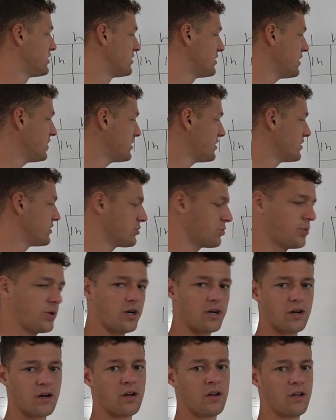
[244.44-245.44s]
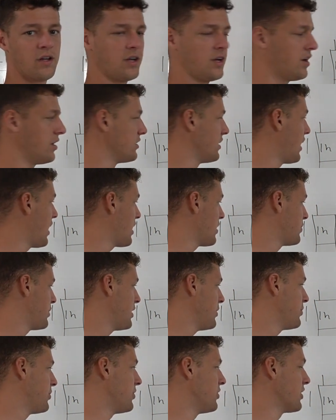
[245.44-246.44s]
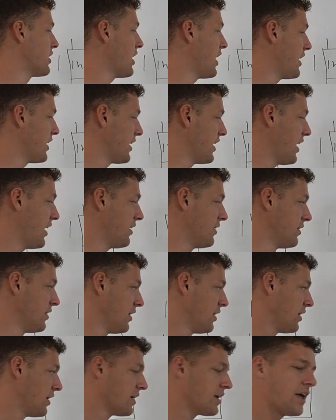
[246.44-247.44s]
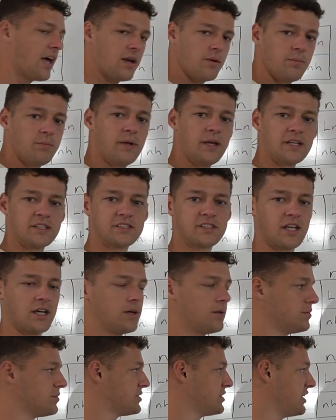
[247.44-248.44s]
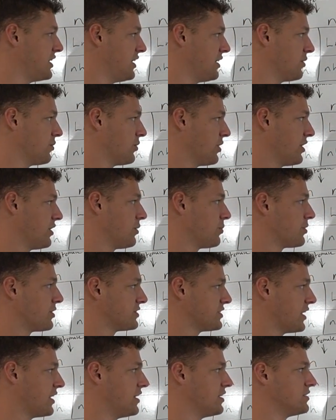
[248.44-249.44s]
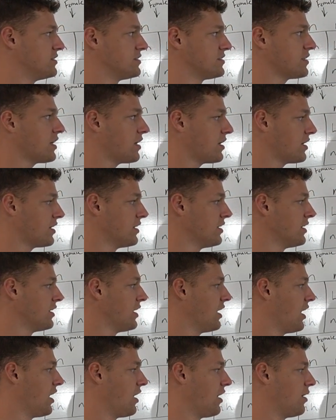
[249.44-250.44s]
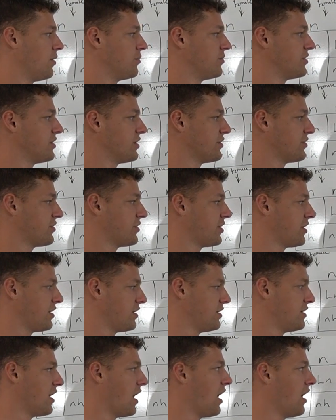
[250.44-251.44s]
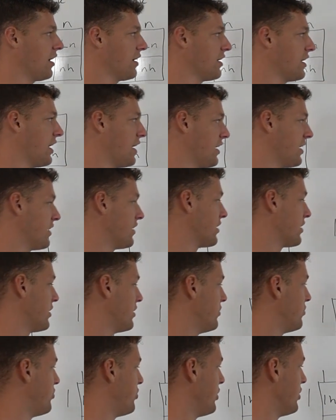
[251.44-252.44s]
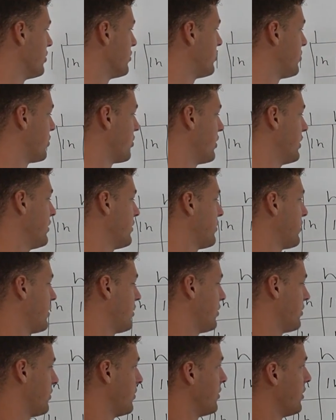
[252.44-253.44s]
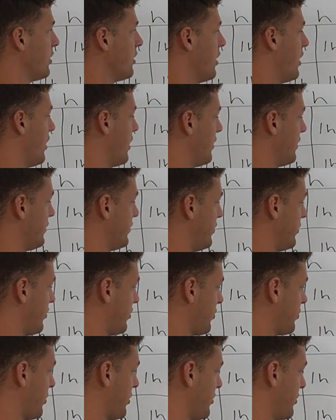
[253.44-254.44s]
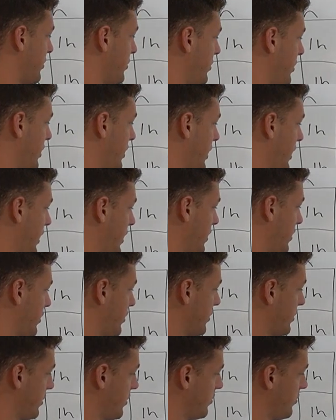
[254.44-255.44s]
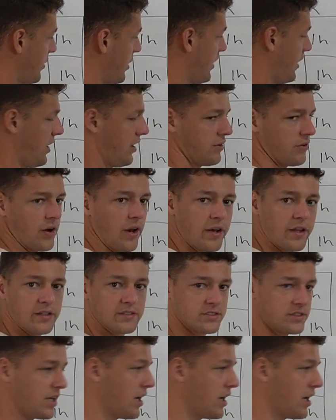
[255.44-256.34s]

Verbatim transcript: and this is where a lot of people kind of get get it mixed up, seeing where the percentages are, um, just not getting a good feel for it. So uh, this is supposed to be an H. My handwriting's